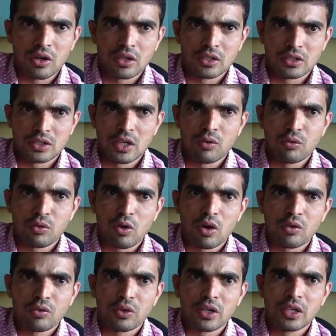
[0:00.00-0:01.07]

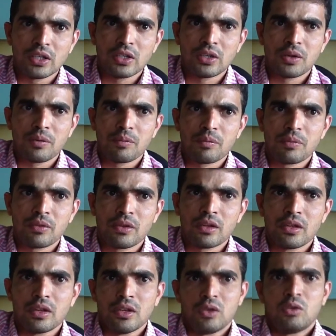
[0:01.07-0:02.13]
self-confident,
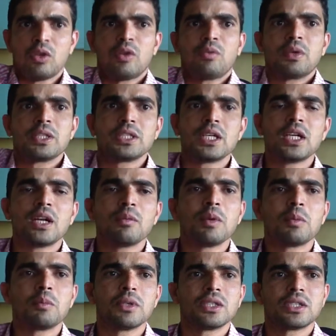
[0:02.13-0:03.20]
you are a presentable
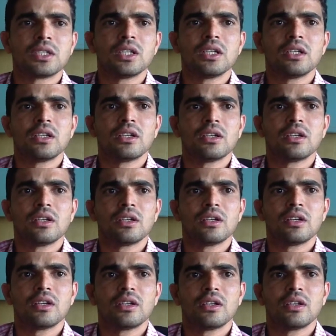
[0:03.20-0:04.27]
person,
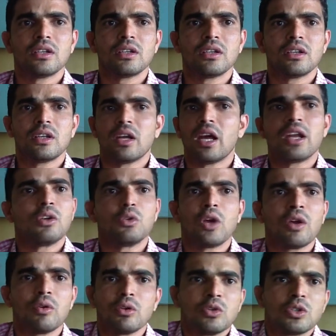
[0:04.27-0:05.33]
and you
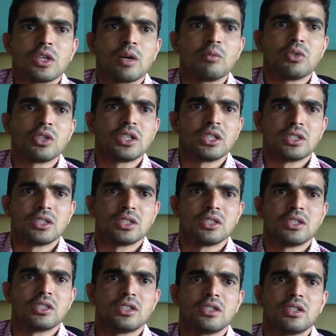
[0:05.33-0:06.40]
have good communications,